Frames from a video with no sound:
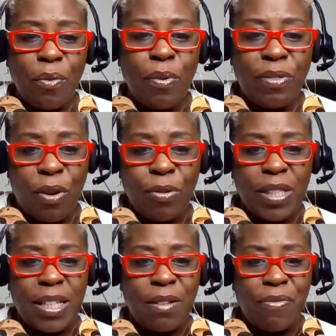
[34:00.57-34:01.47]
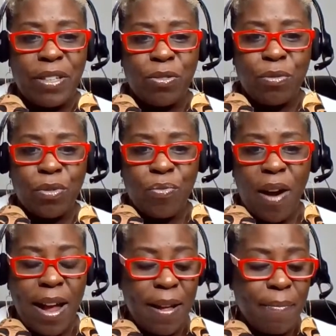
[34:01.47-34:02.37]
with those individuals,
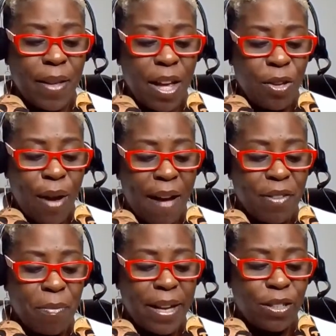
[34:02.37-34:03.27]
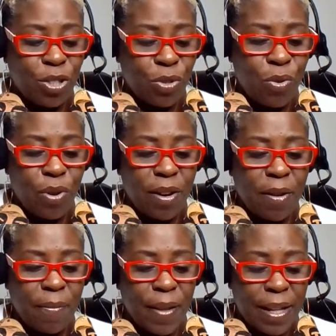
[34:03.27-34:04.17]
right? You have to make
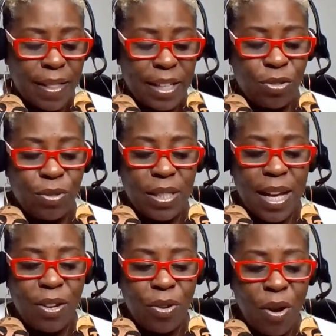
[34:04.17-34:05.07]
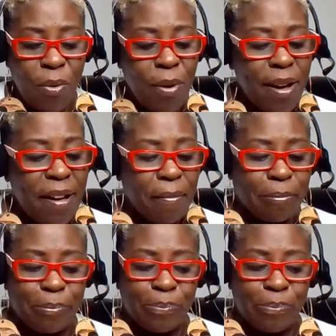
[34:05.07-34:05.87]
sure that you say, you know what?